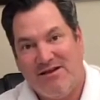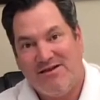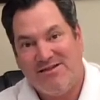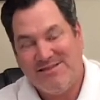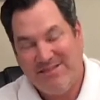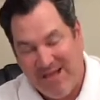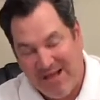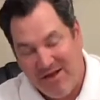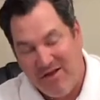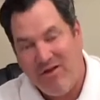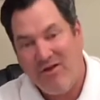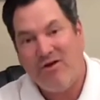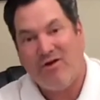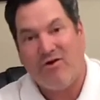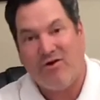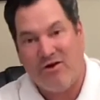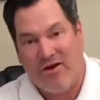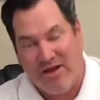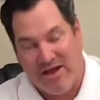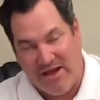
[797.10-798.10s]
tell
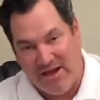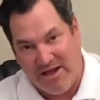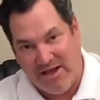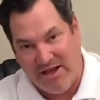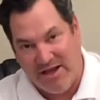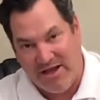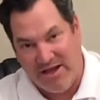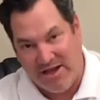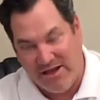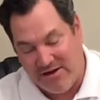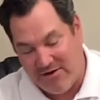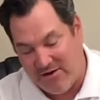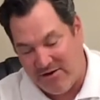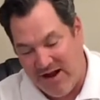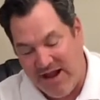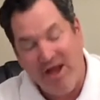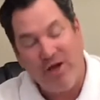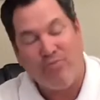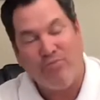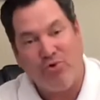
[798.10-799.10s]
or or
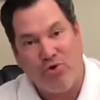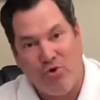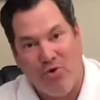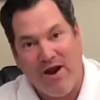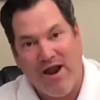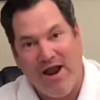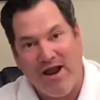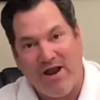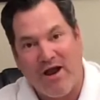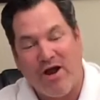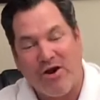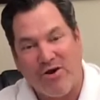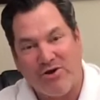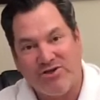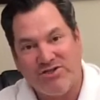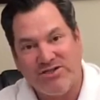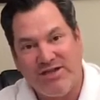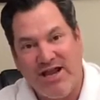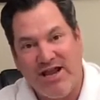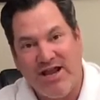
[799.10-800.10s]
help Greg
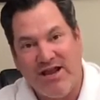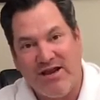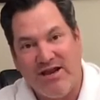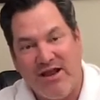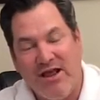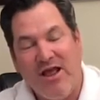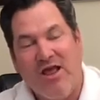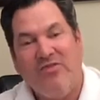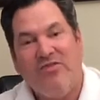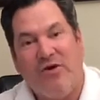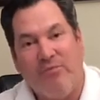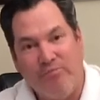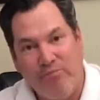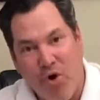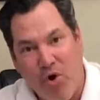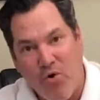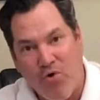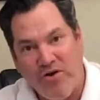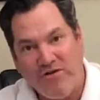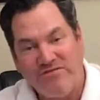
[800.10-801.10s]
understand the
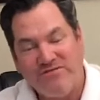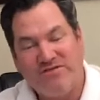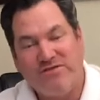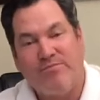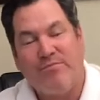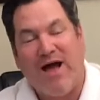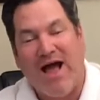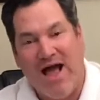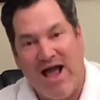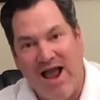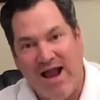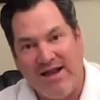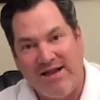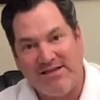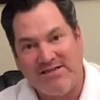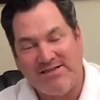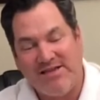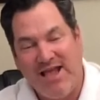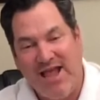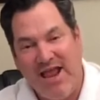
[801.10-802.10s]
motives behind
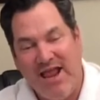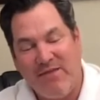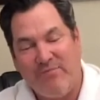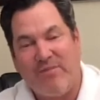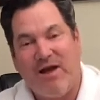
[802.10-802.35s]
this game,